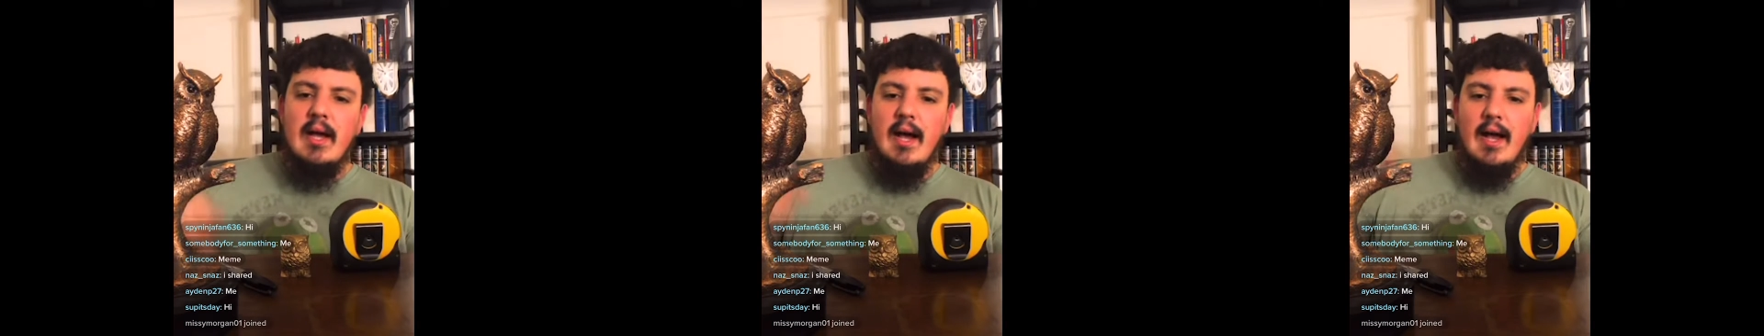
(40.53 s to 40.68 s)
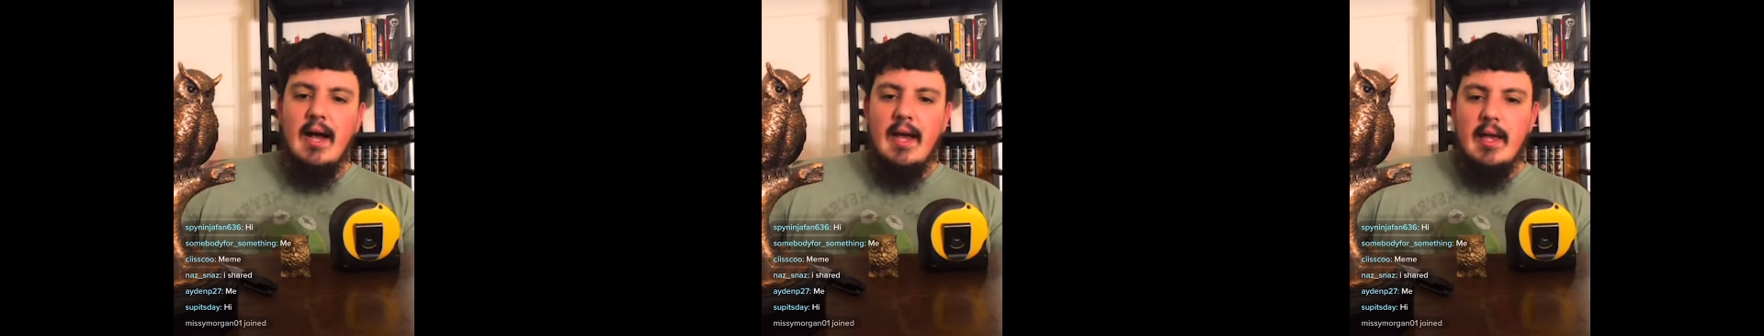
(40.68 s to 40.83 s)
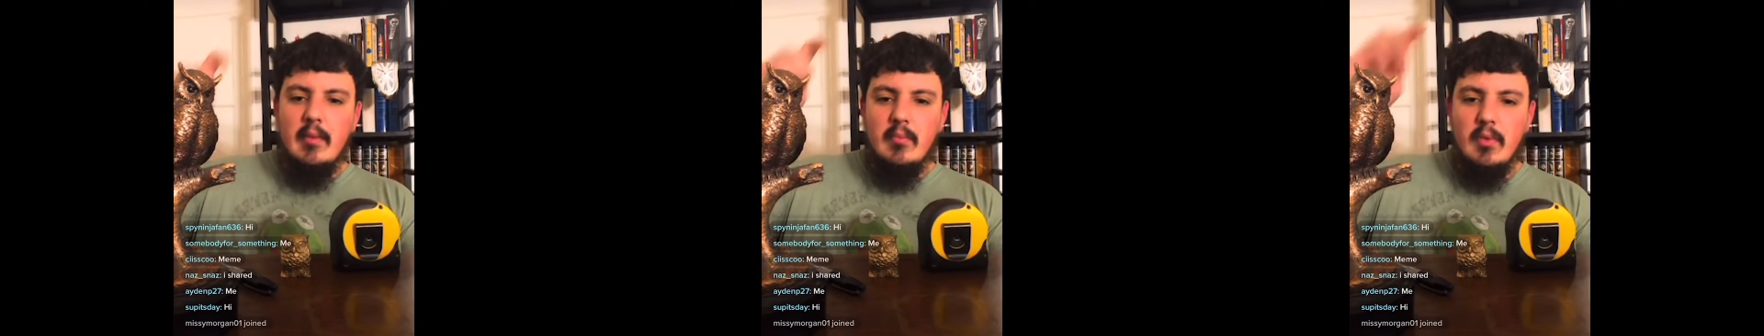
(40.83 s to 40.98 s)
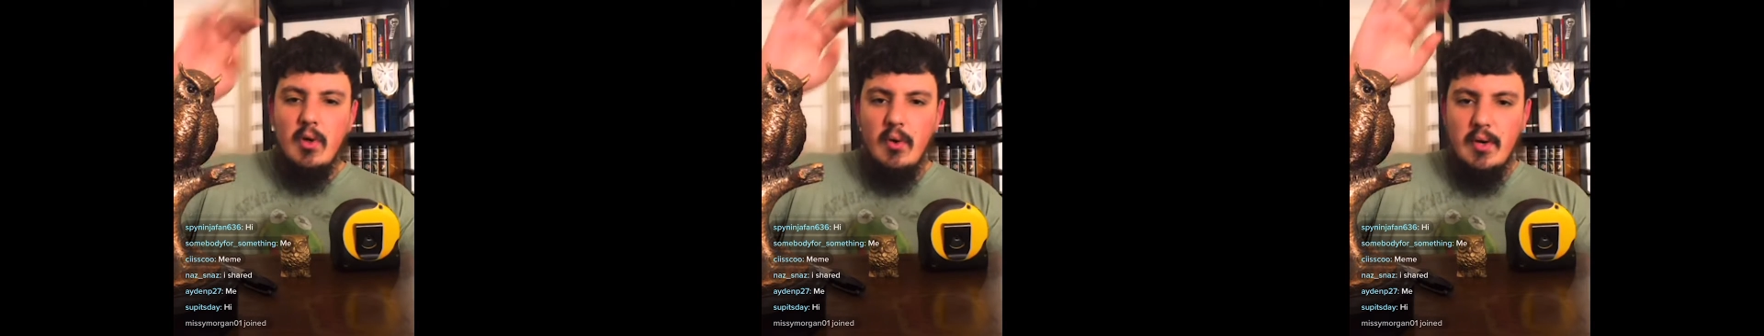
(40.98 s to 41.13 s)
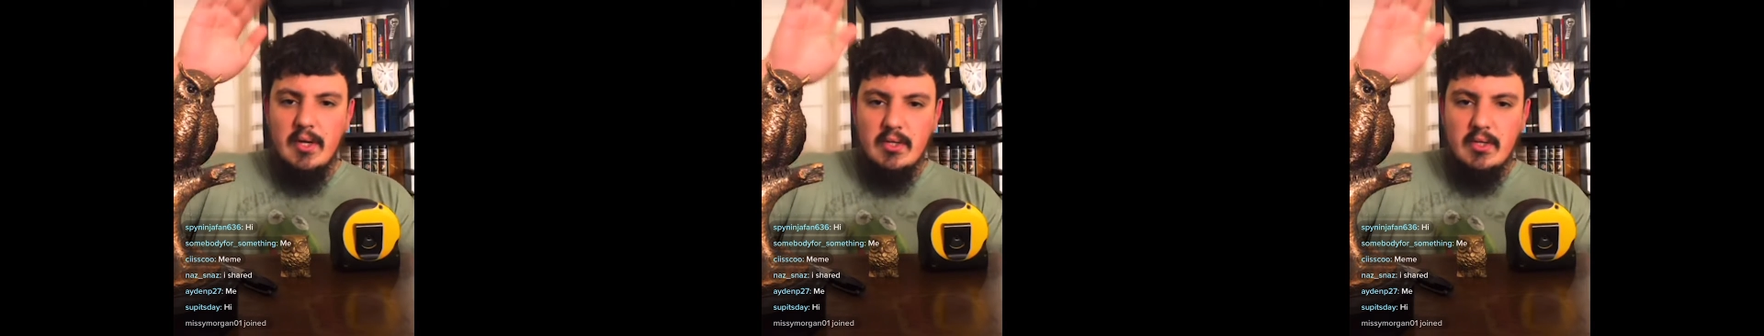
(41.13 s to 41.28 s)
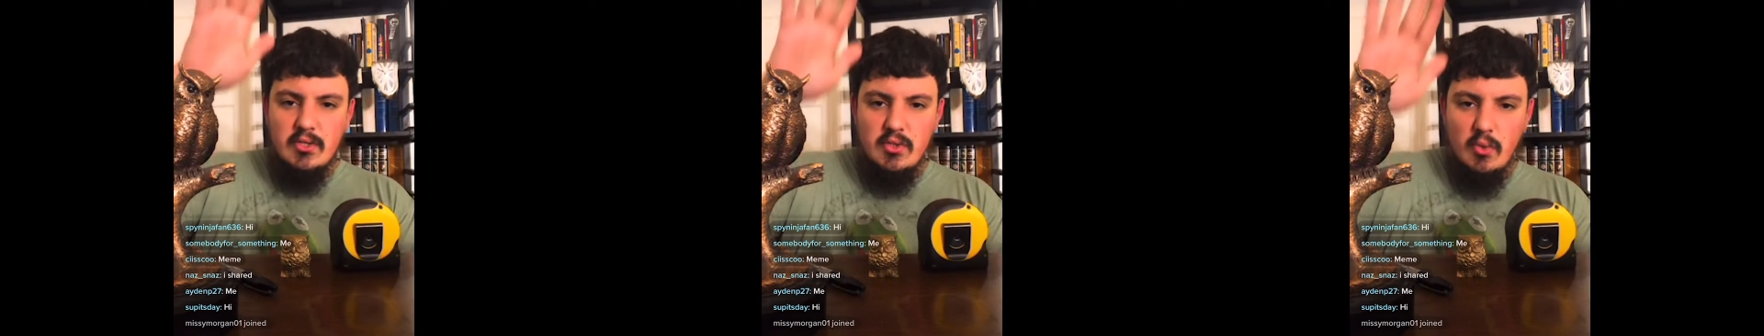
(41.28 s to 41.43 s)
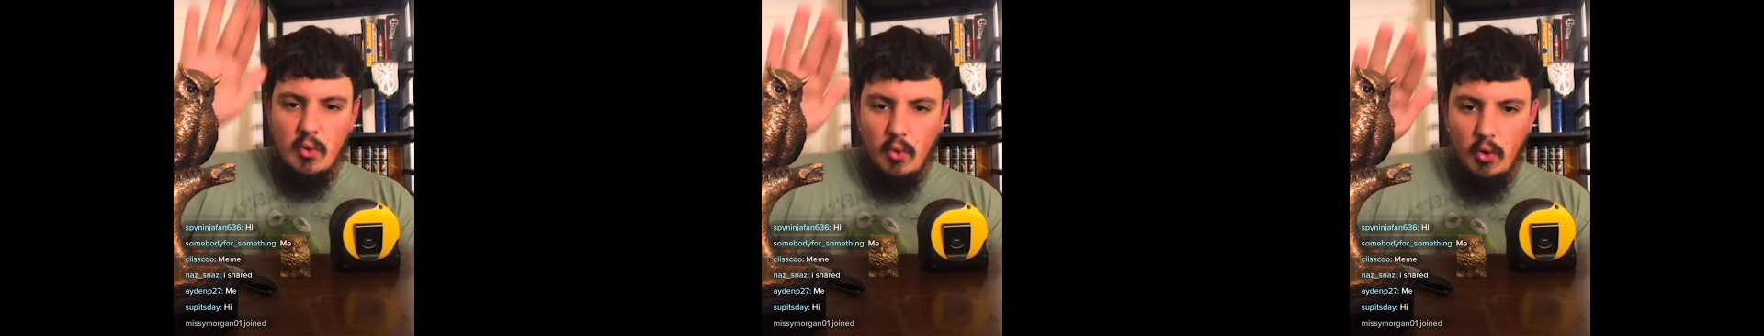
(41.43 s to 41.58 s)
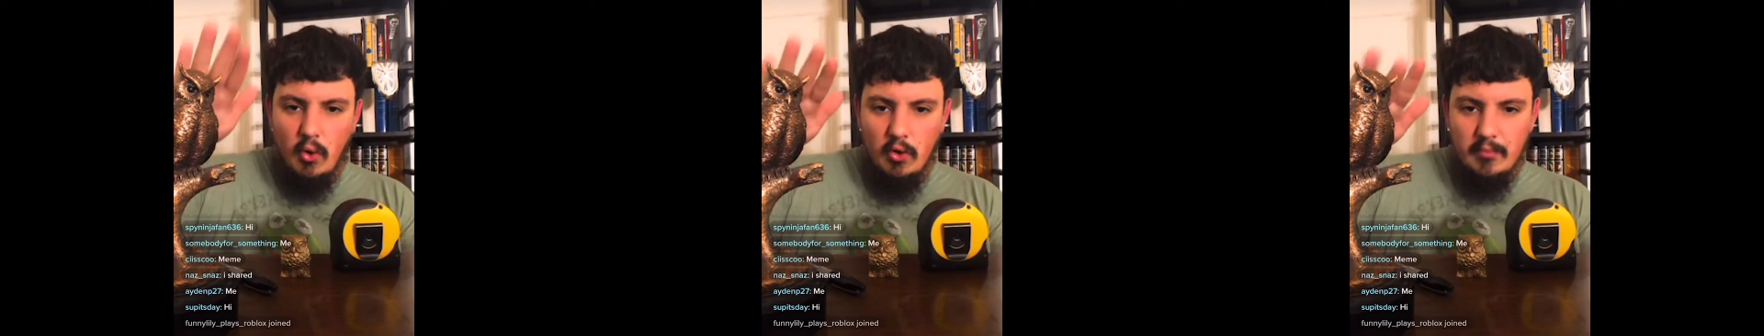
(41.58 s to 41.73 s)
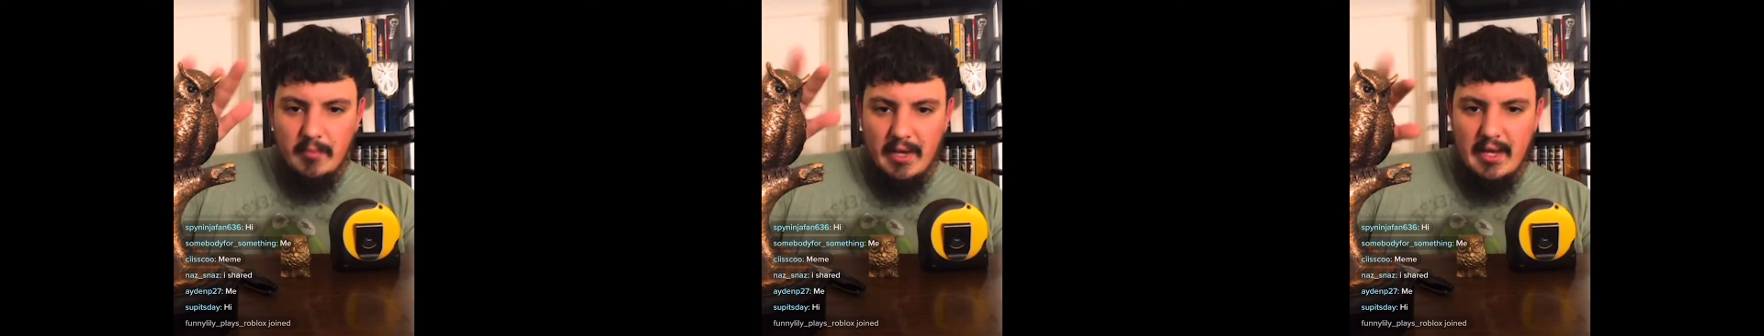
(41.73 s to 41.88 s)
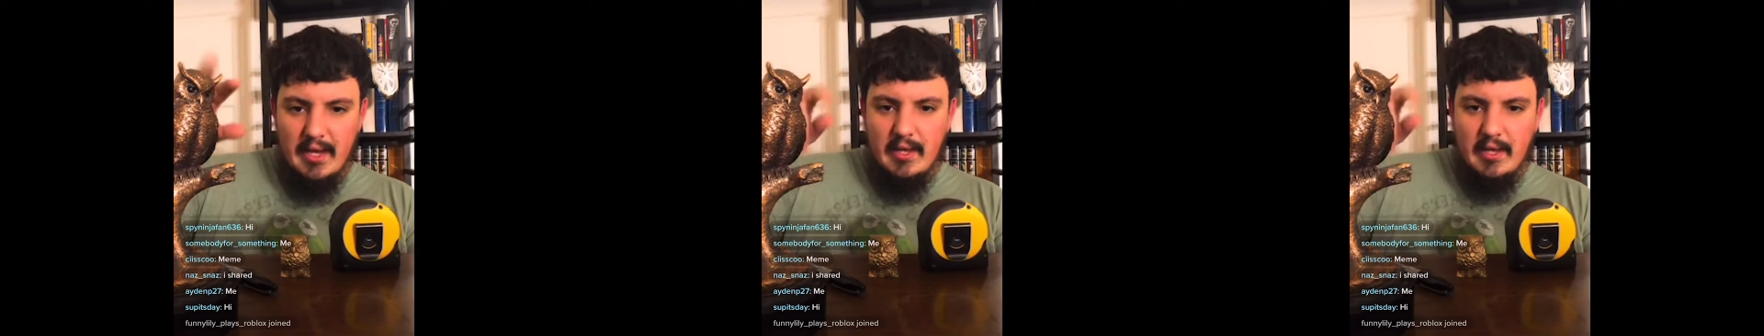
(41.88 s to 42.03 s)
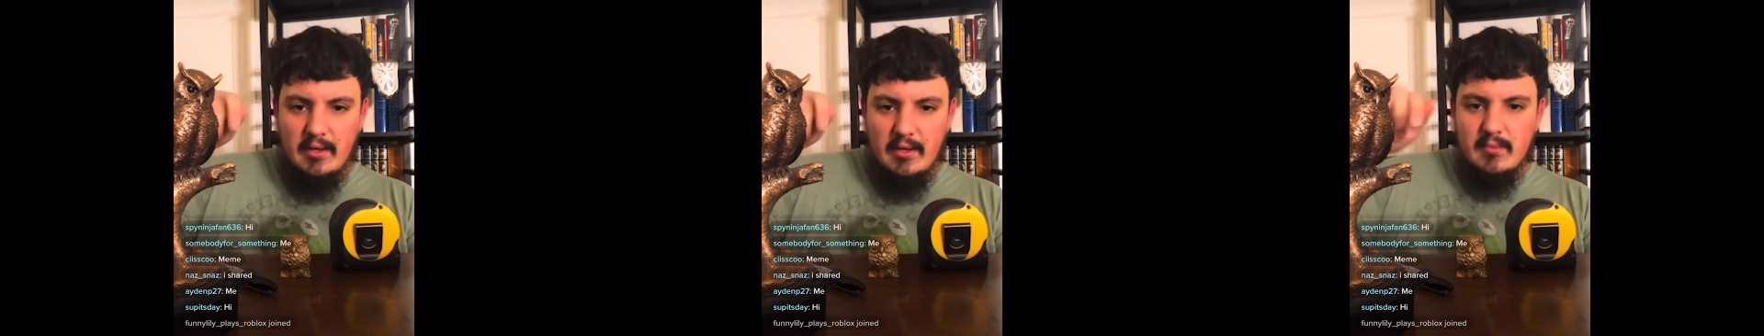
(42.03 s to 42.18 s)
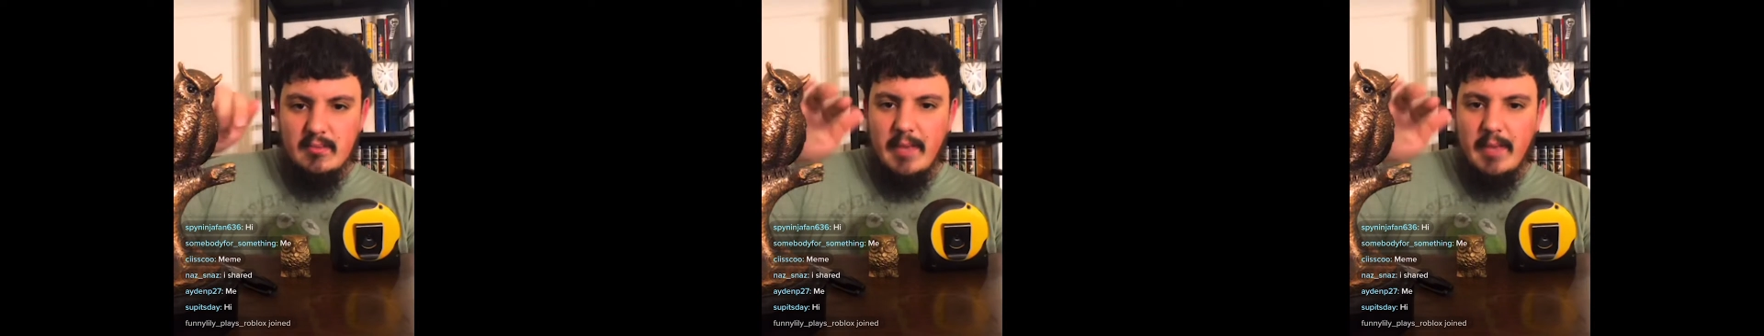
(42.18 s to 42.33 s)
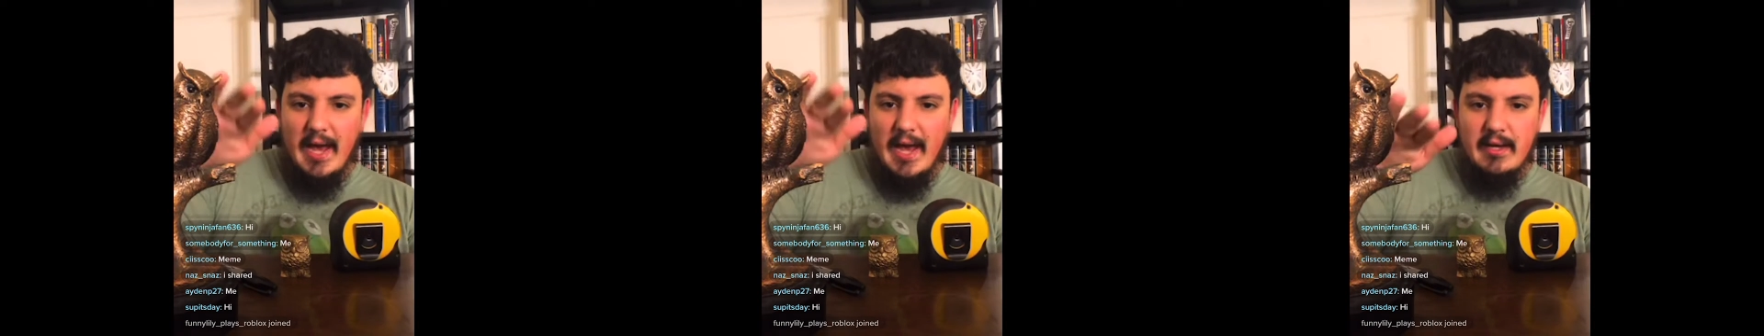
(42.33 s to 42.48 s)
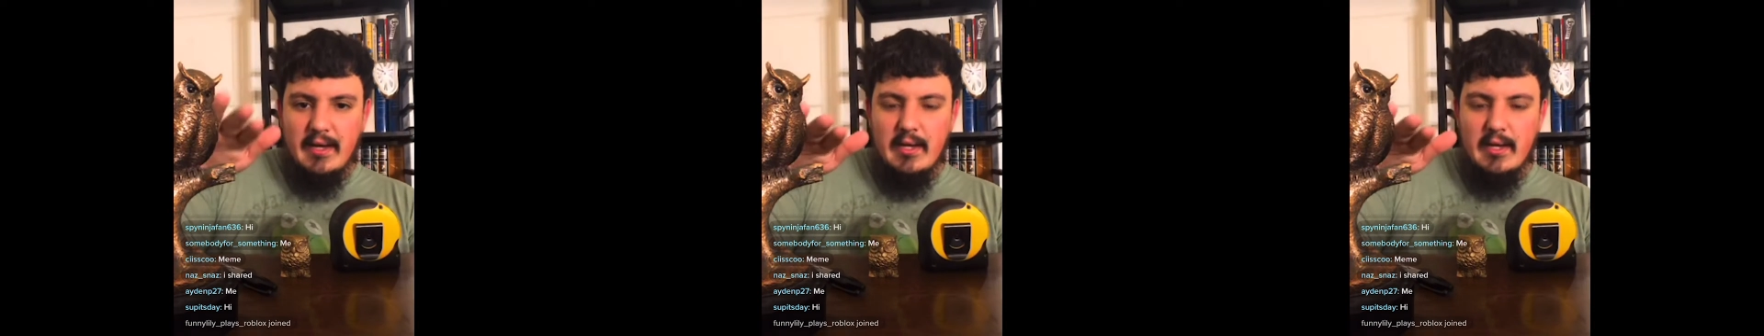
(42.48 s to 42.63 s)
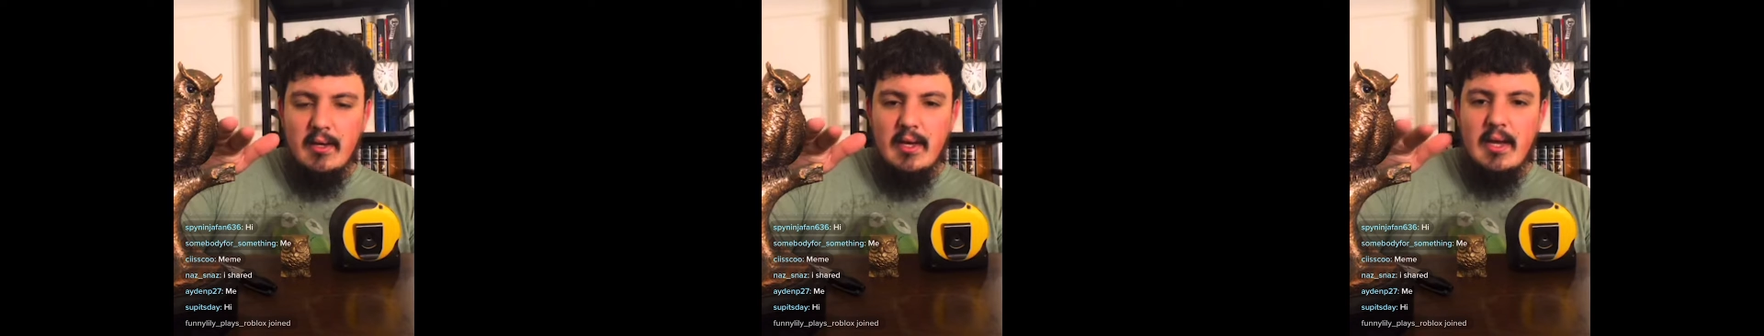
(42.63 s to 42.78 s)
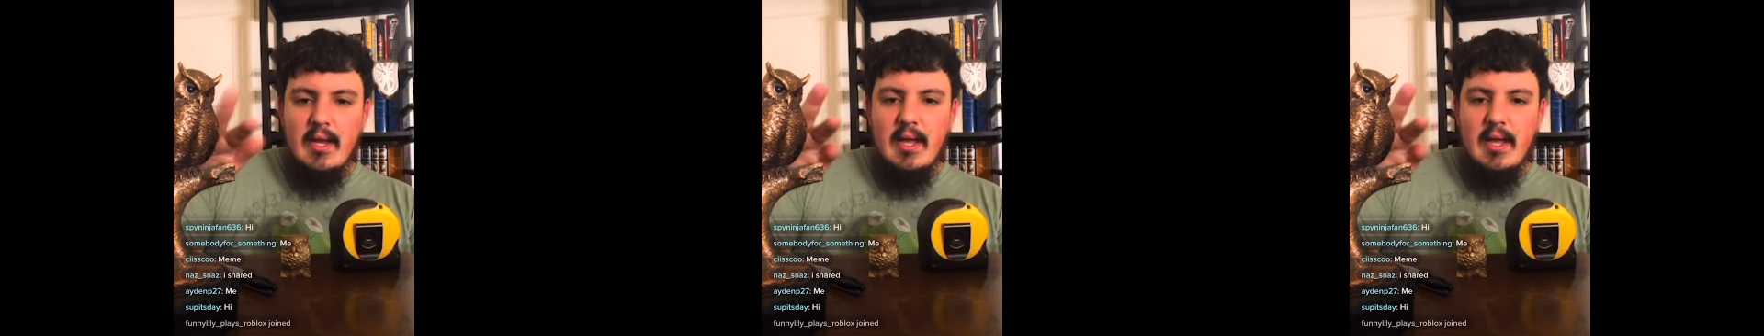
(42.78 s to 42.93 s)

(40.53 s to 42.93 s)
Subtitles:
I am going to hold my hand, Patty,